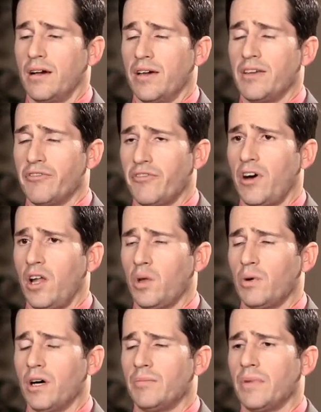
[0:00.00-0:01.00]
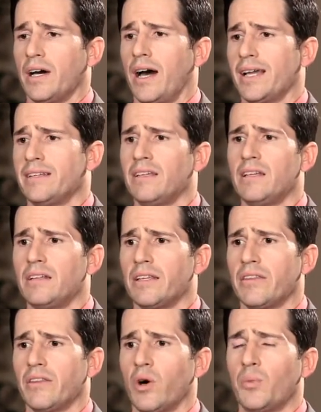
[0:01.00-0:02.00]
in follow-up.
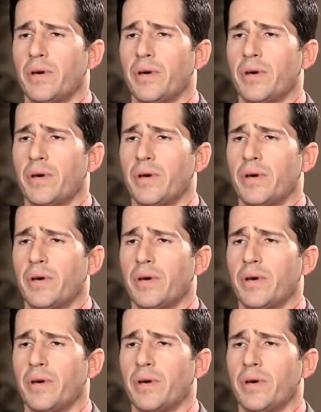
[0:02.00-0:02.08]
Ideally, though,